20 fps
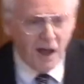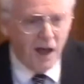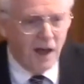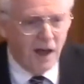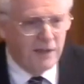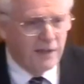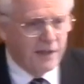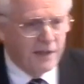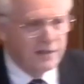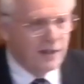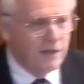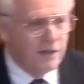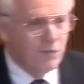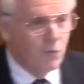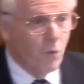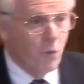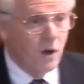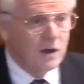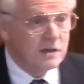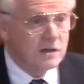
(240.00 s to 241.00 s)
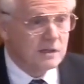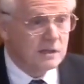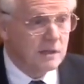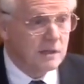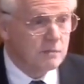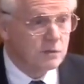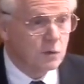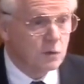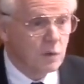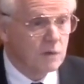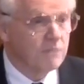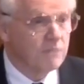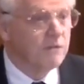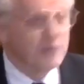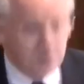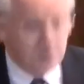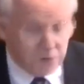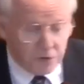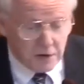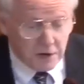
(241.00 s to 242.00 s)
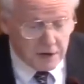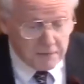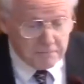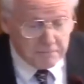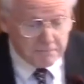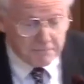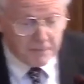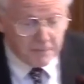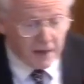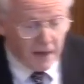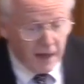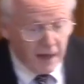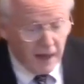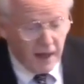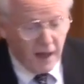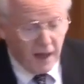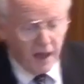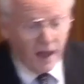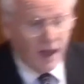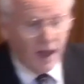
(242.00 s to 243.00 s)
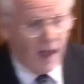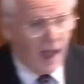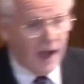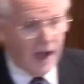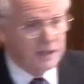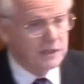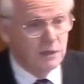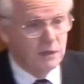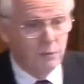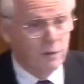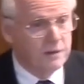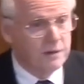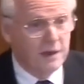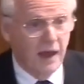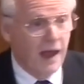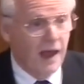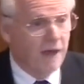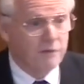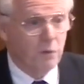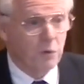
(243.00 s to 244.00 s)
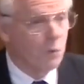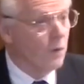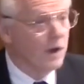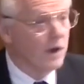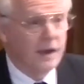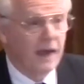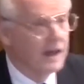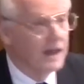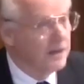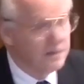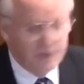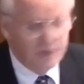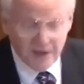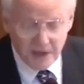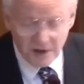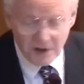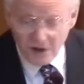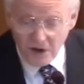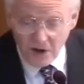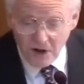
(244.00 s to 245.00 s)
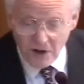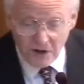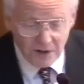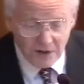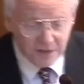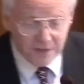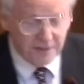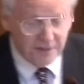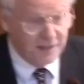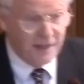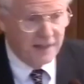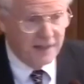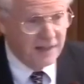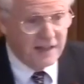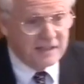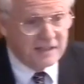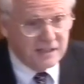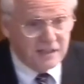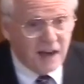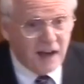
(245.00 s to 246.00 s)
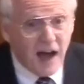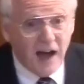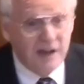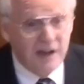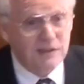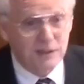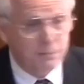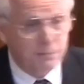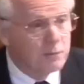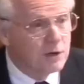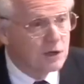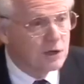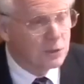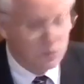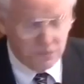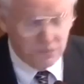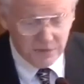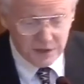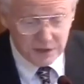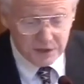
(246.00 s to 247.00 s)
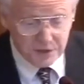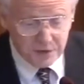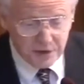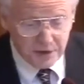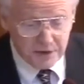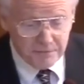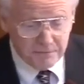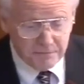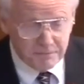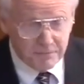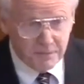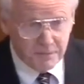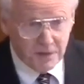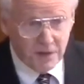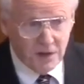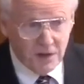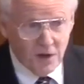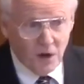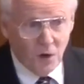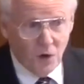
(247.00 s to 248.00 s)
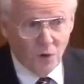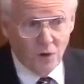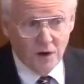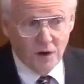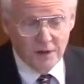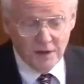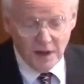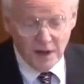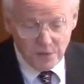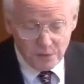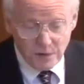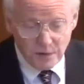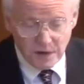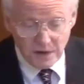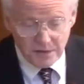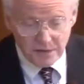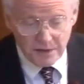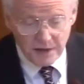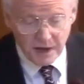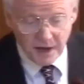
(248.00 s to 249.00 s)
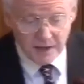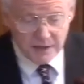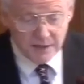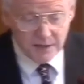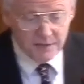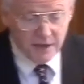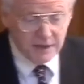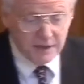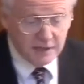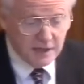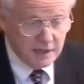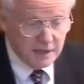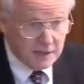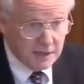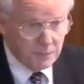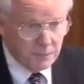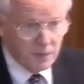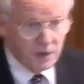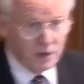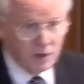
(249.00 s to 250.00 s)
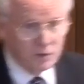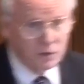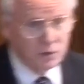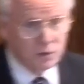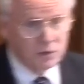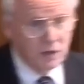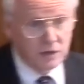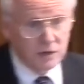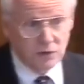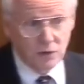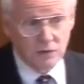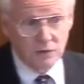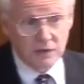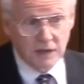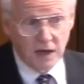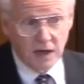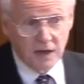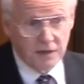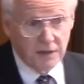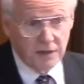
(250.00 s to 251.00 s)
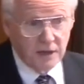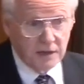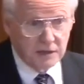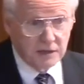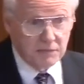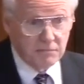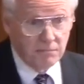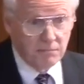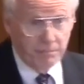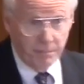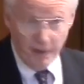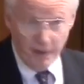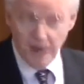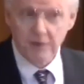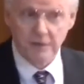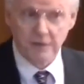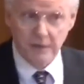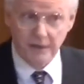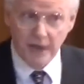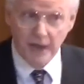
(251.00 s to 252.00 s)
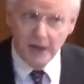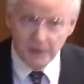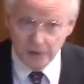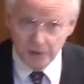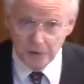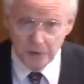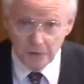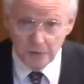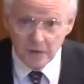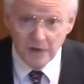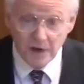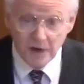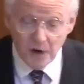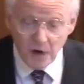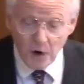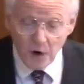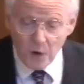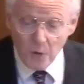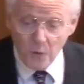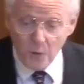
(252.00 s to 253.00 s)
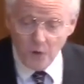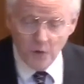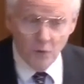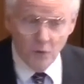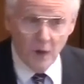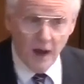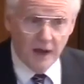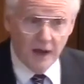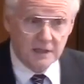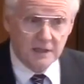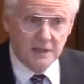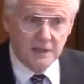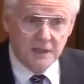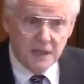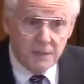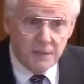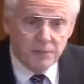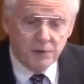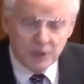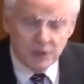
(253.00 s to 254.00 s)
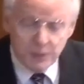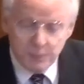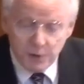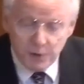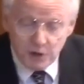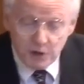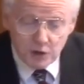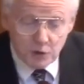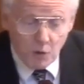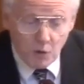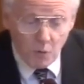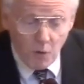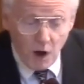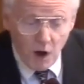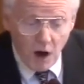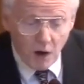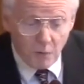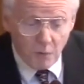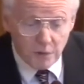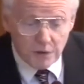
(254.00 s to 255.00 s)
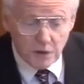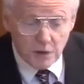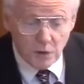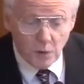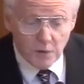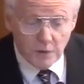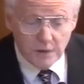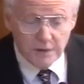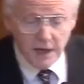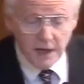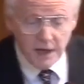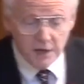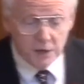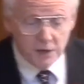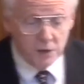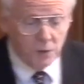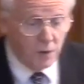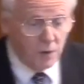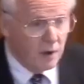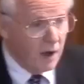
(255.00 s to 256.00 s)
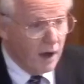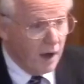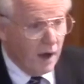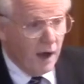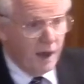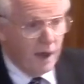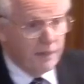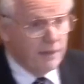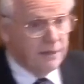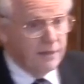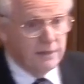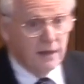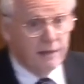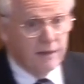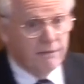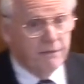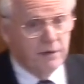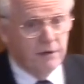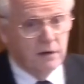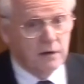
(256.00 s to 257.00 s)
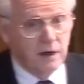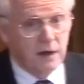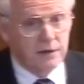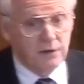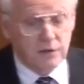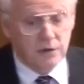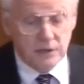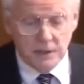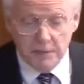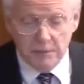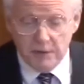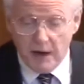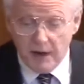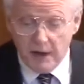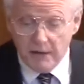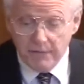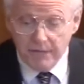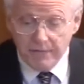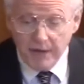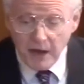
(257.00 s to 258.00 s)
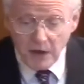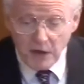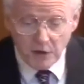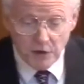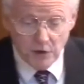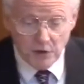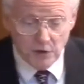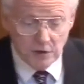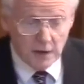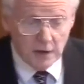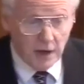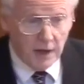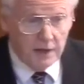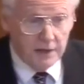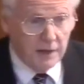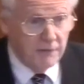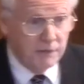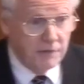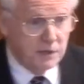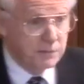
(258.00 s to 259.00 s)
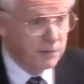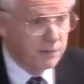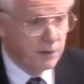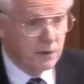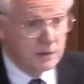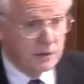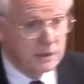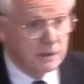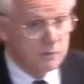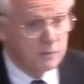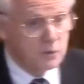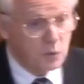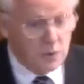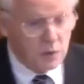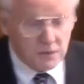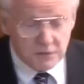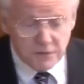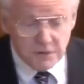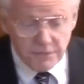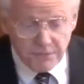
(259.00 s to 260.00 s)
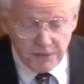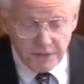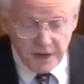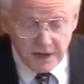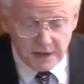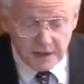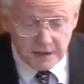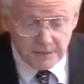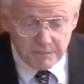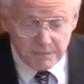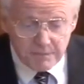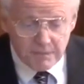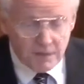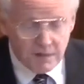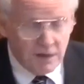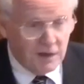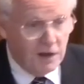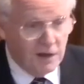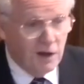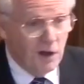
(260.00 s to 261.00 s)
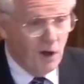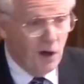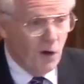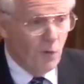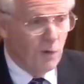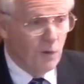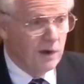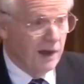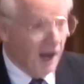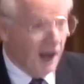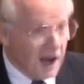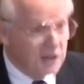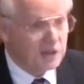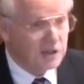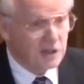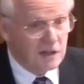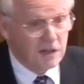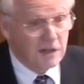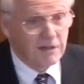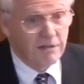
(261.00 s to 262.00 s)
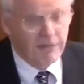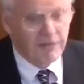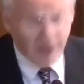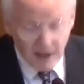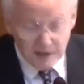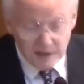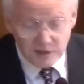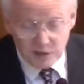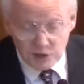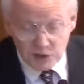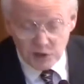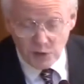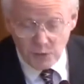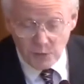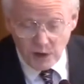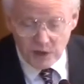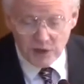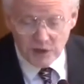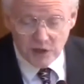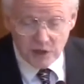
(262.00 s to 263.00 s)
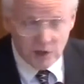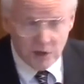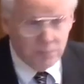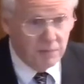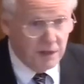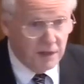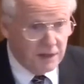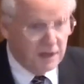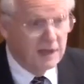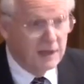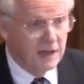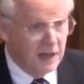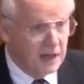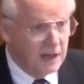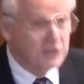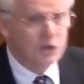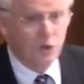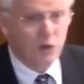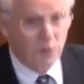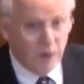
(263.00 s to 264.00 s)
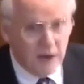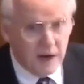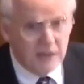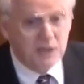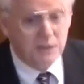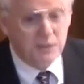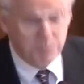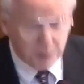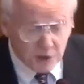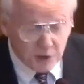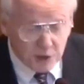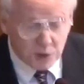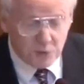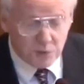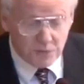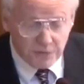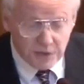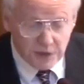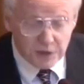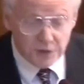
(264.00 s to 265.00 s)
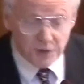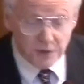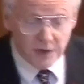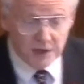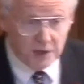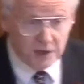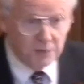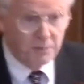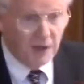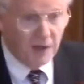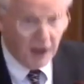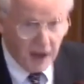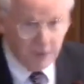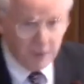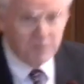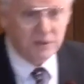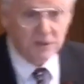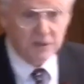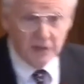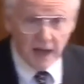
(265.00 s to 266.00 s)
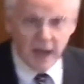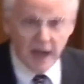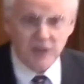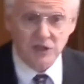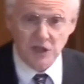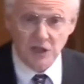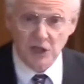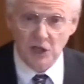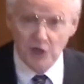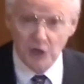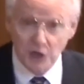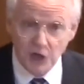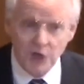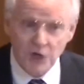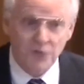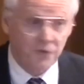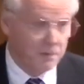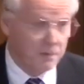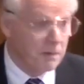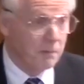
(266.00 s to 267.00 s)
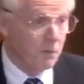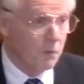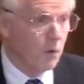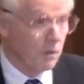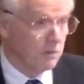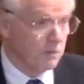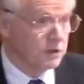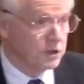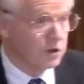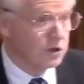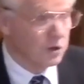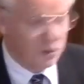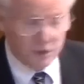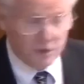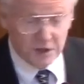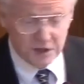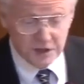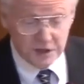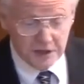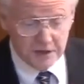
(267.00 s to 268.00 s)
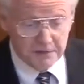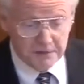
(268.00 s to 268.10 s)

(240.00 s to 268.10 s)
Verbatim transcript: that they've won some sort of victory. Actually, when they haven't won anything at all, that, that's not spiritual victory. Or on the other end of things, if they see someone else who does those kind of things better than they do, or who has a deeper spiritual walk with the Lord than they do, then they feel like there's some kind of failure and they've experienced some sort of defeat. When actually, that situation could be the key to great spiritual victory, to be able to actually learn from a more mature Christian.